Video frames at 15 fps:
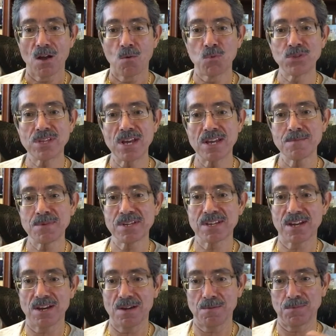When the enemy
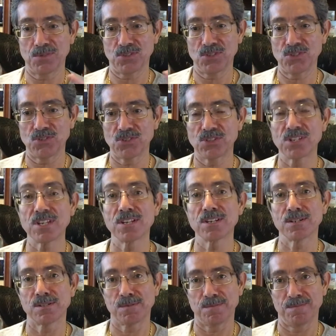comes to
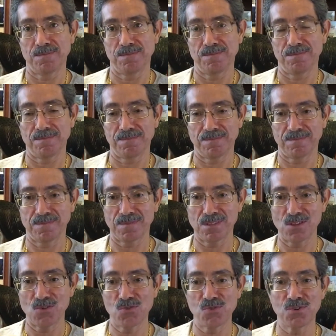steal
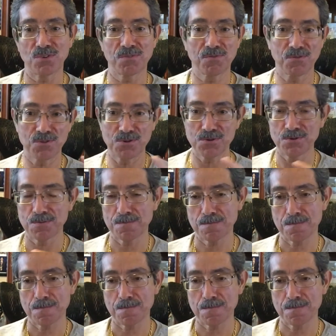your fruit,